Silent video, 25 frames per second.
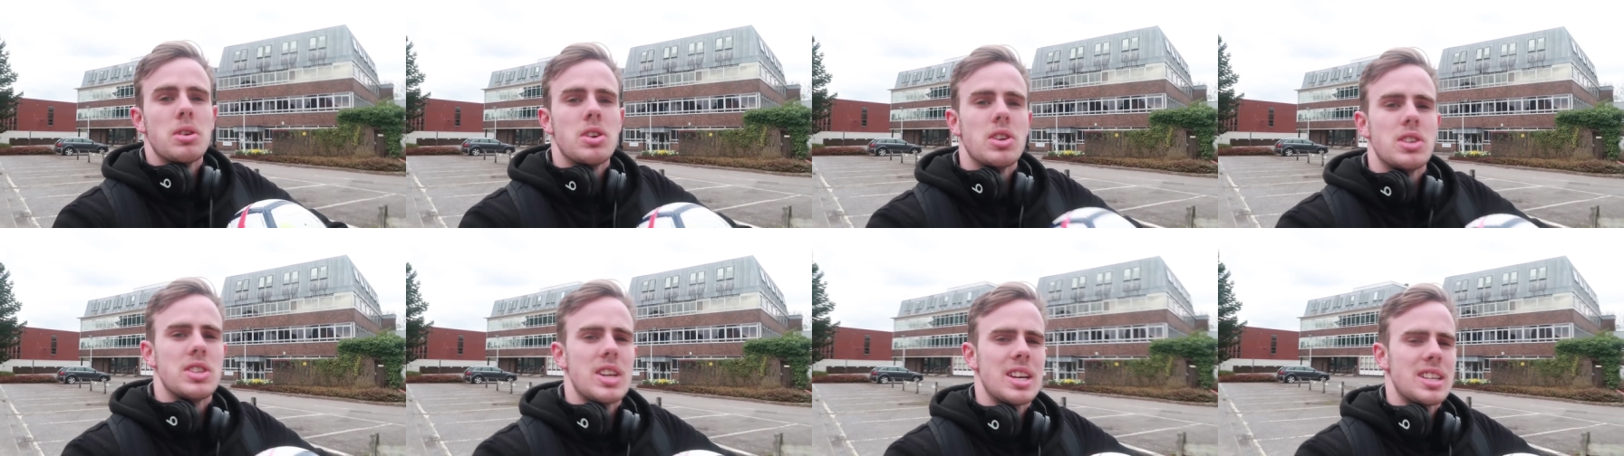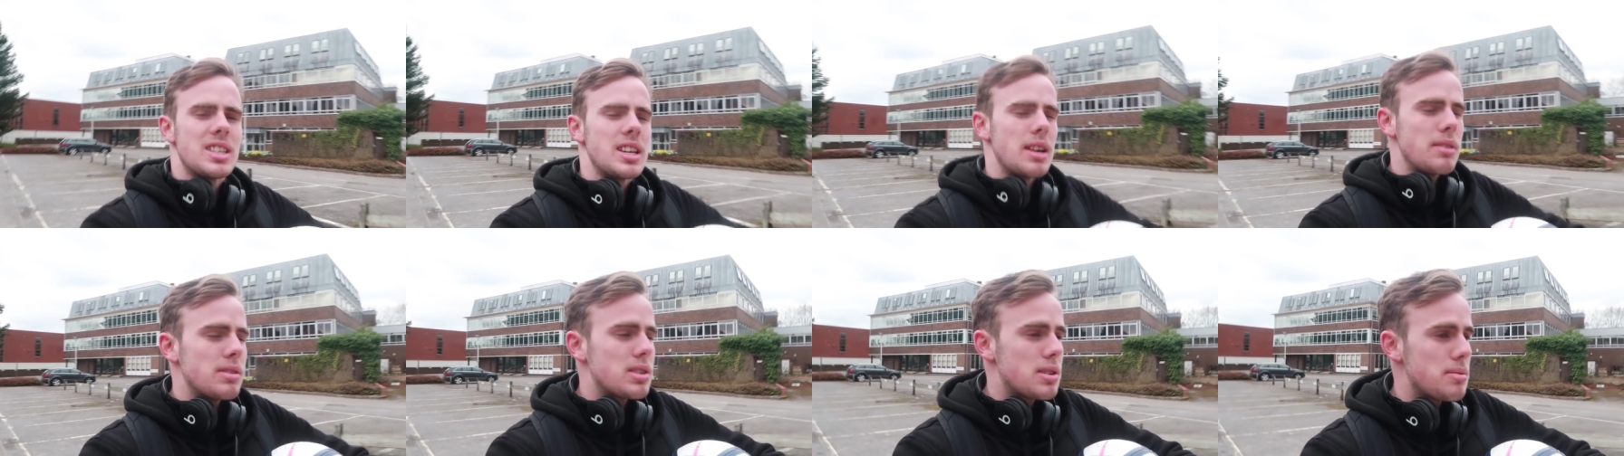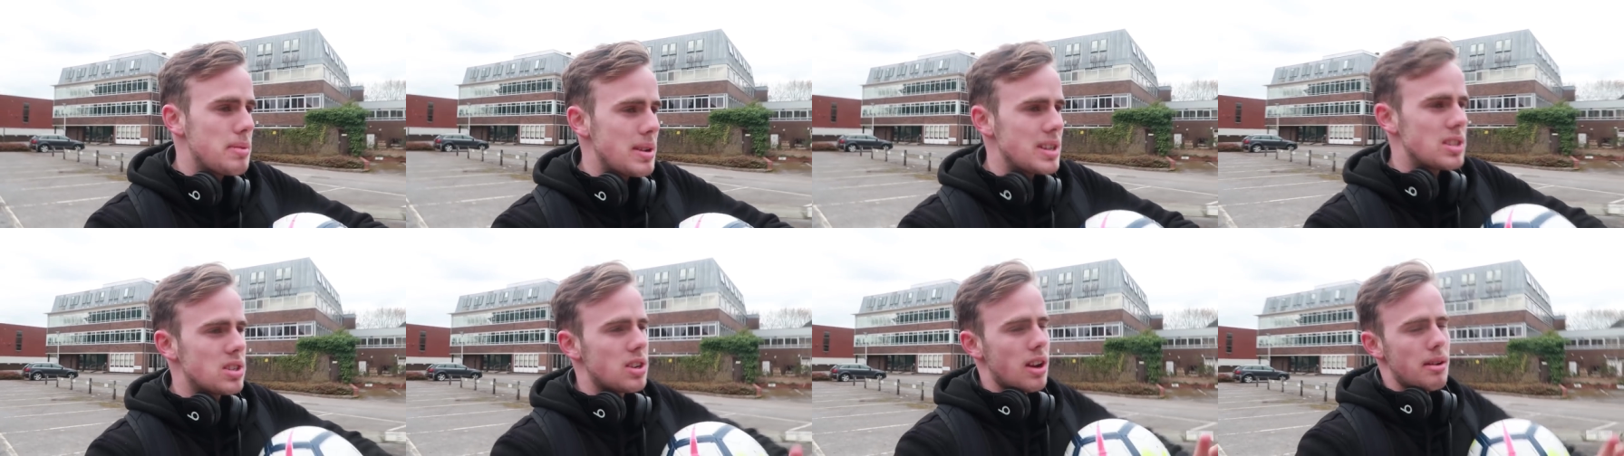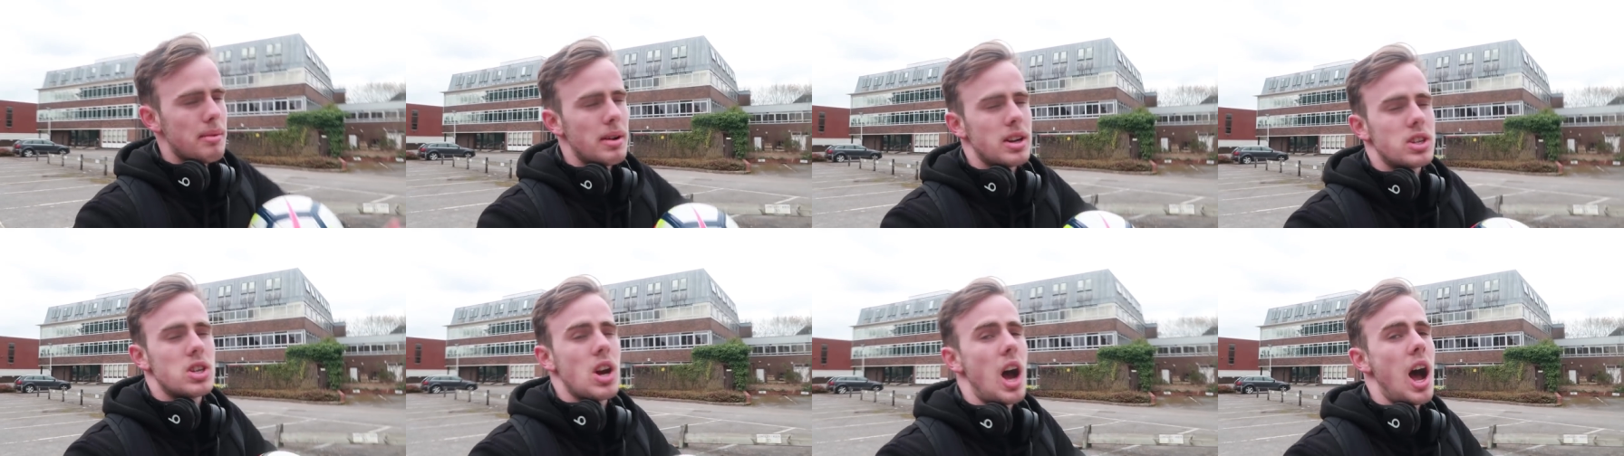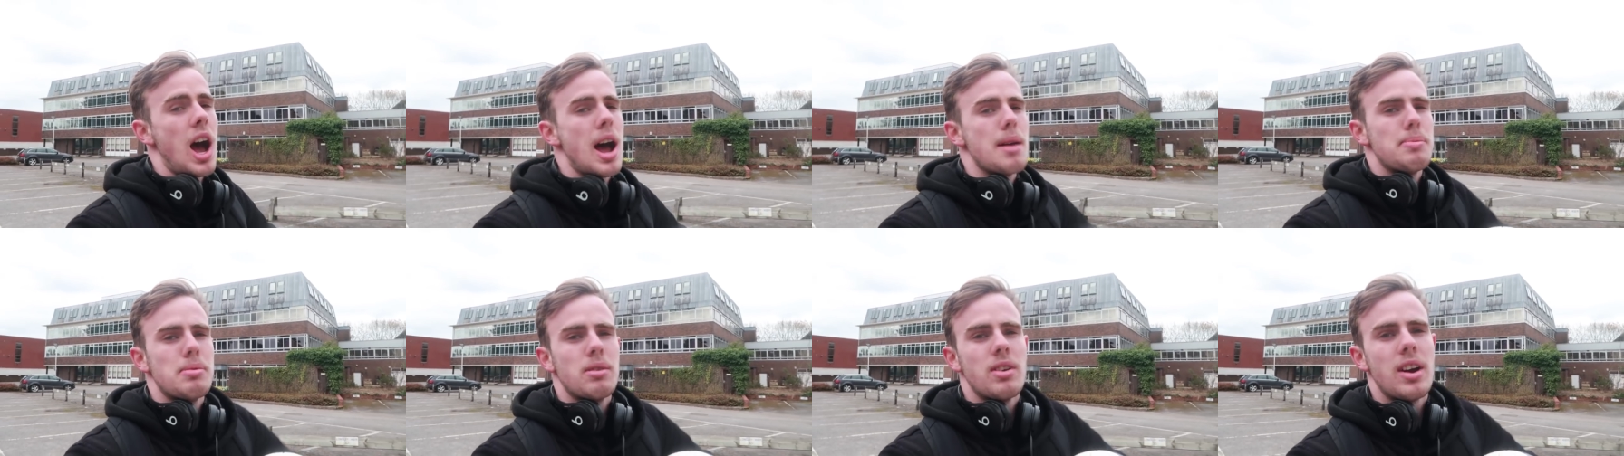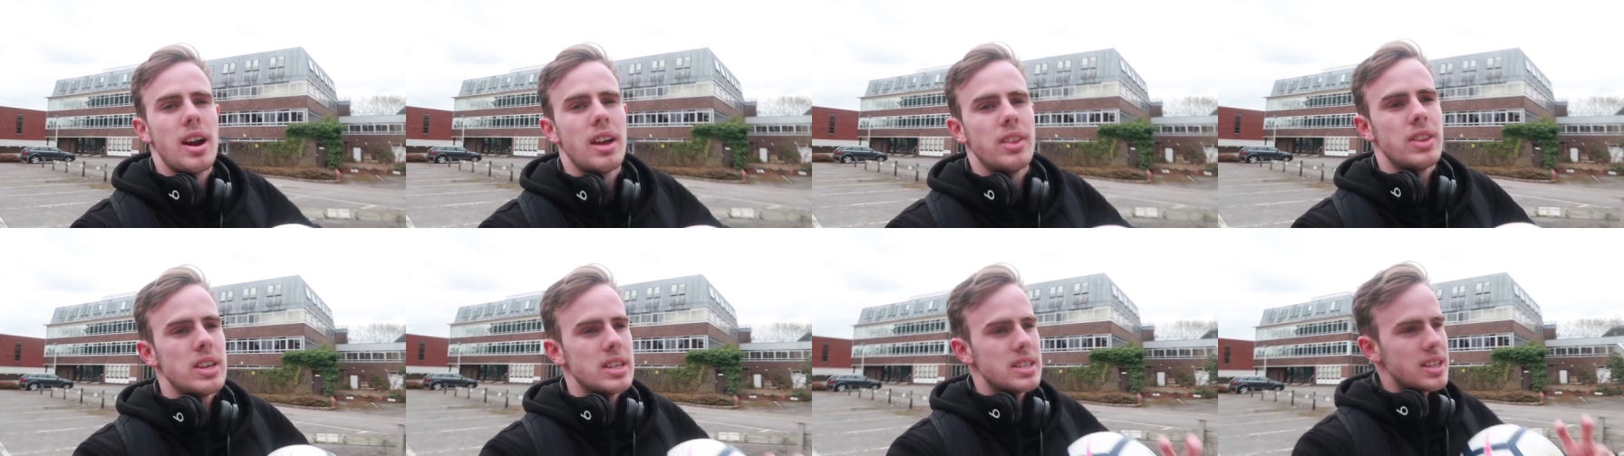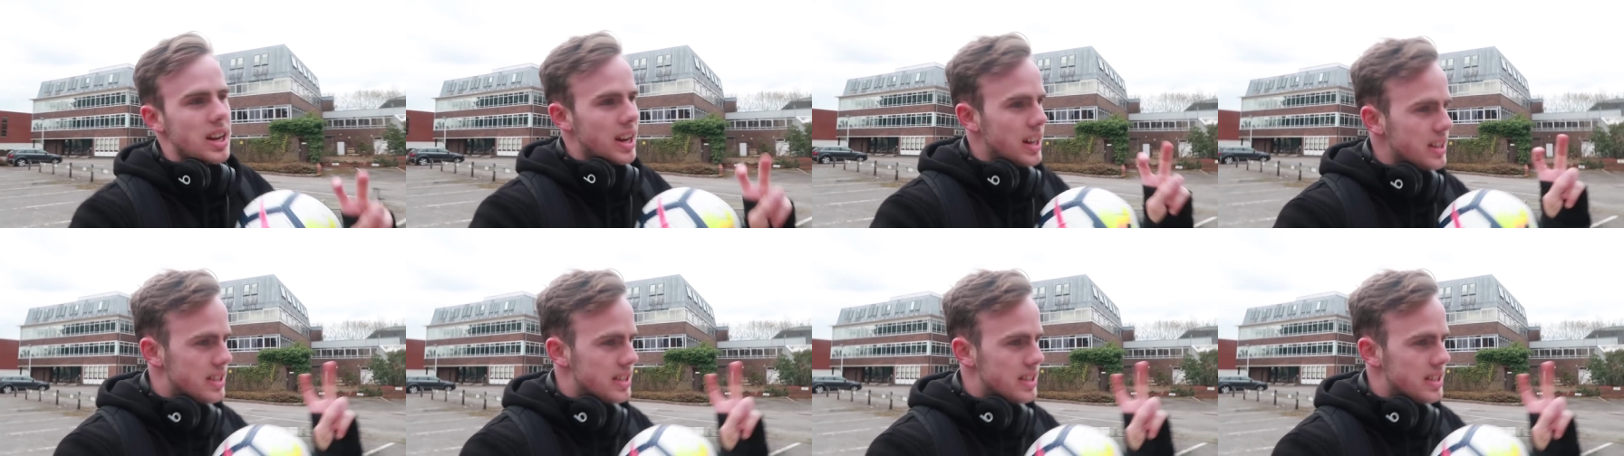Because there seems to be so much hype around these